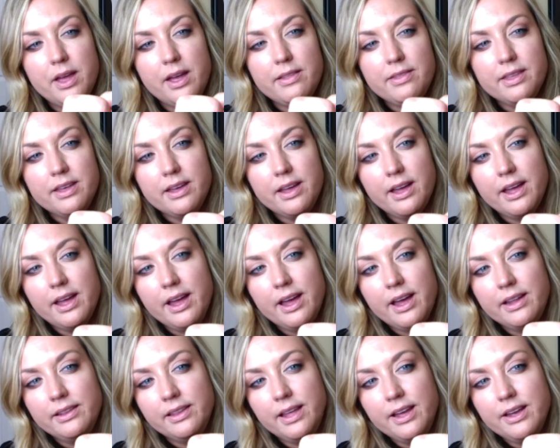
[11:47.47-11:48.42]
I think I
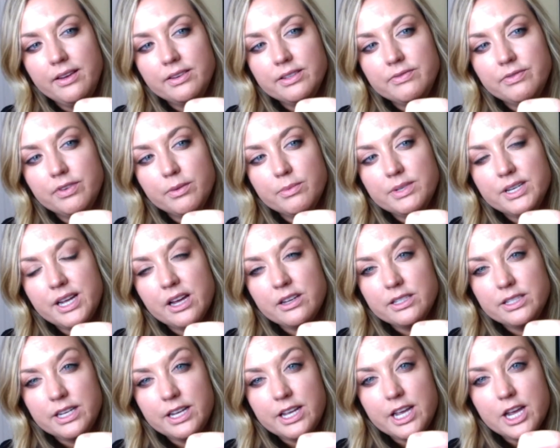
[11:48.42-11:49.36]
had like from down
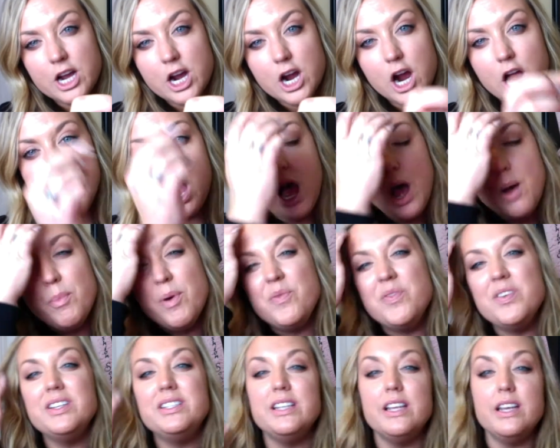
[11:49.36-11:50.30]
to here, but
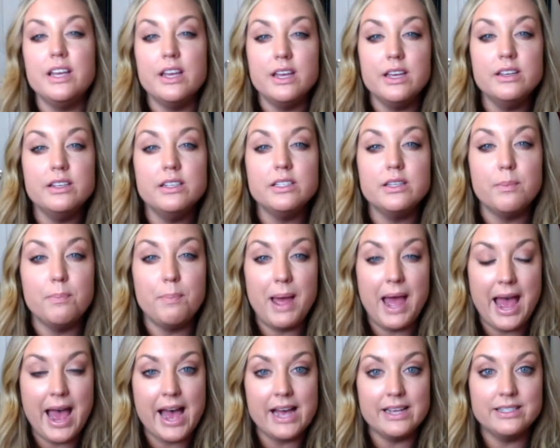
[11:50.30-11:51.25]
this is
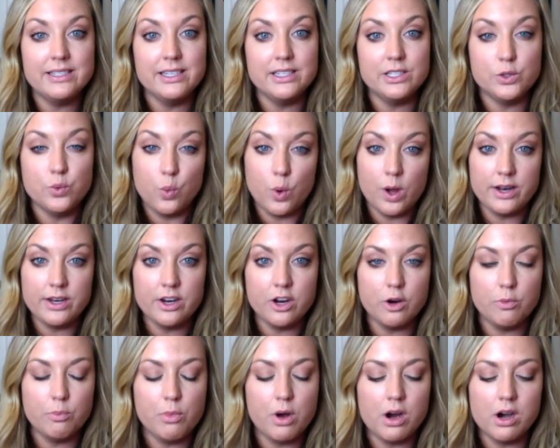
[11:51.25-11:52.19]
past its 1
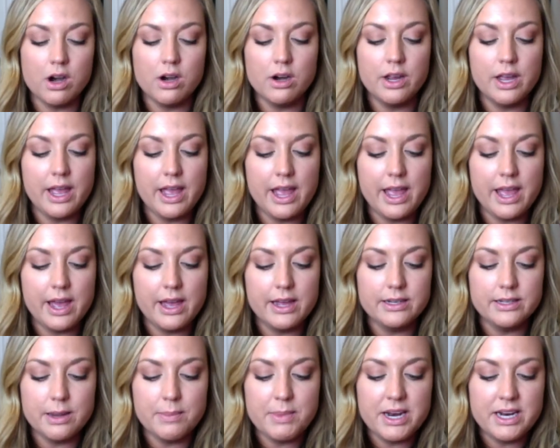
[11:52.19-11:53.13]
year mark,
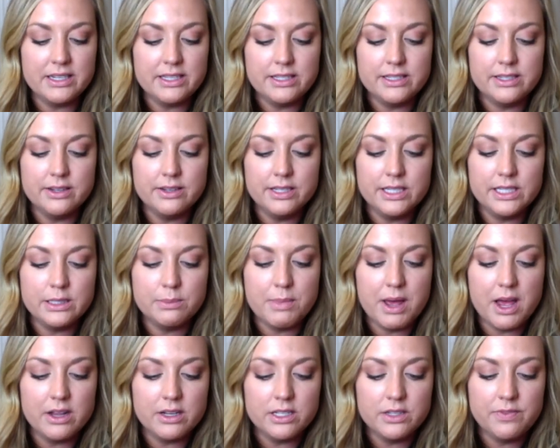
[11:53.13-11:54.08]
and I mean, it still
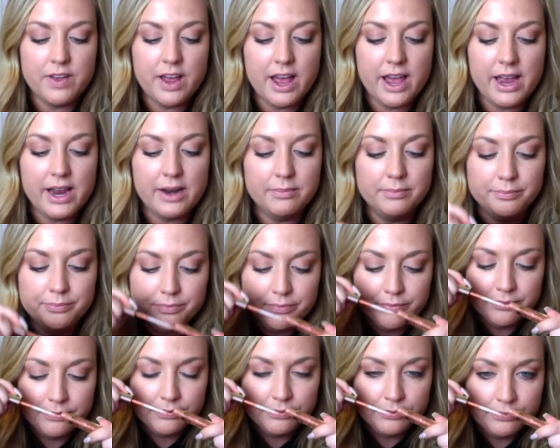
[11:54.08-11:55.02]
smells fine.
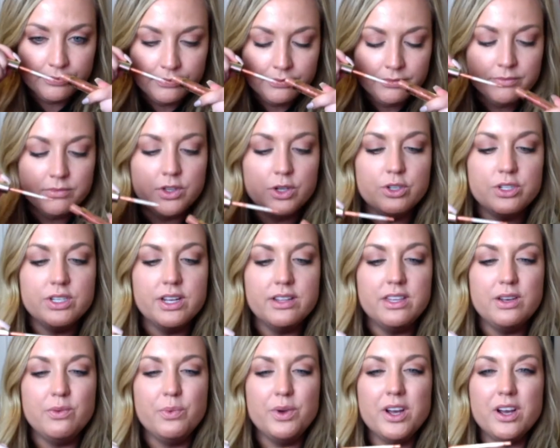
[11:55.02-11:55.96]
There's
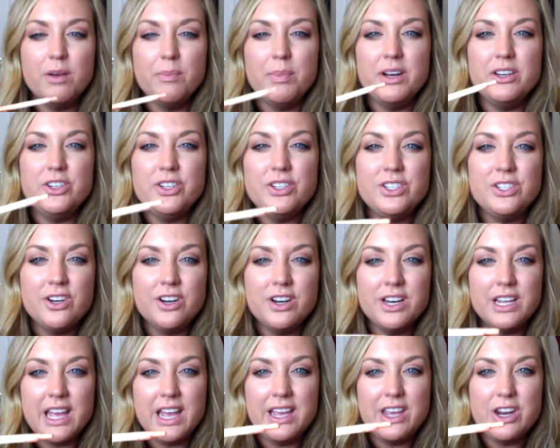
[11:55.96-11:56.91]
nothing weird, but it just started
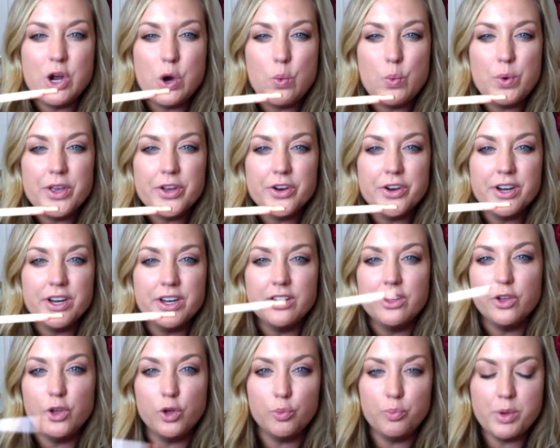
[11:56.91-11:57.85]
to get, you know, weird
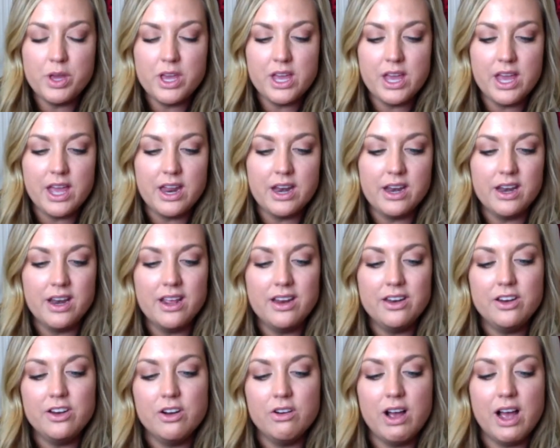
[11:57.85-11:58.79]
and goopy, and
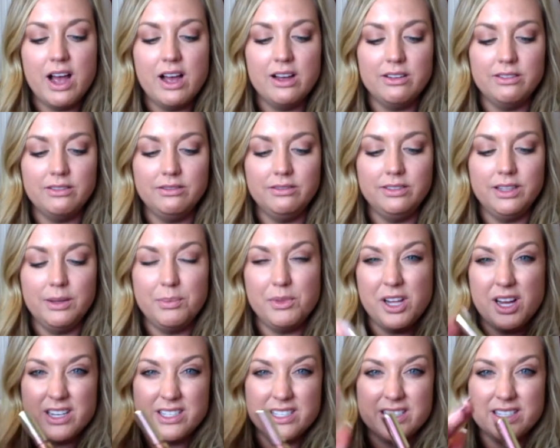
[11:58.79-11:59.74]
you know how lip
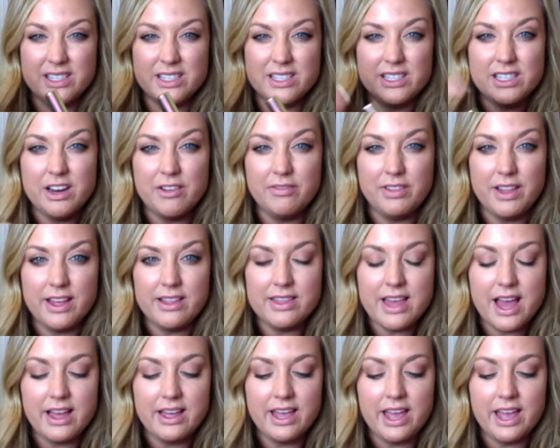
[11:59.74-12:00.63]
glosses and stuff like that